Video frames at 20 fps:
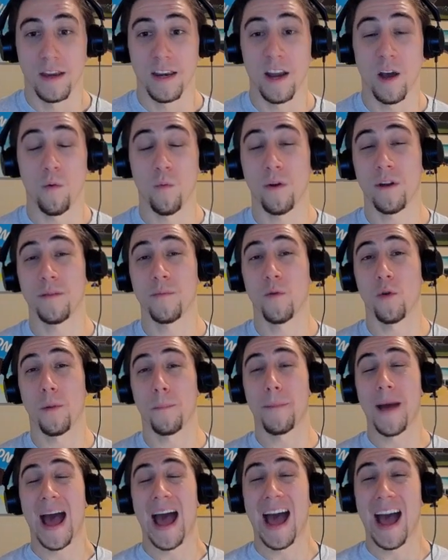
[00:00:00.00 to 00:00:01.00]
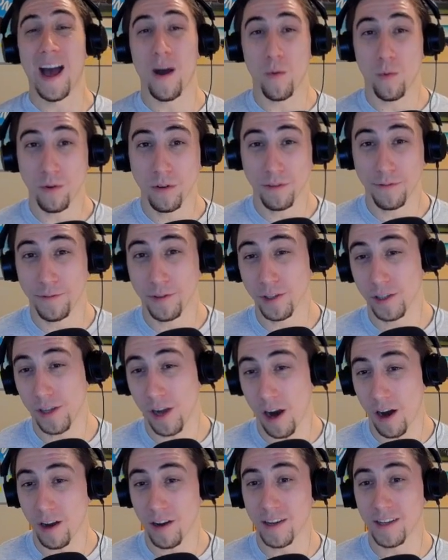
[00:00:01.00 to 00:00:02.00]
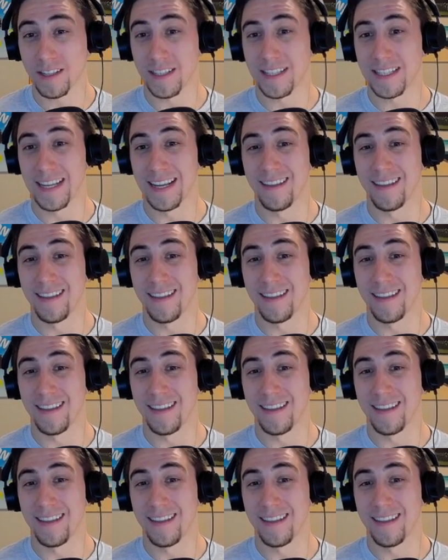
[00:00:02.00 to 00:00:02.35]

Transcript: Now, one of the more powerful cards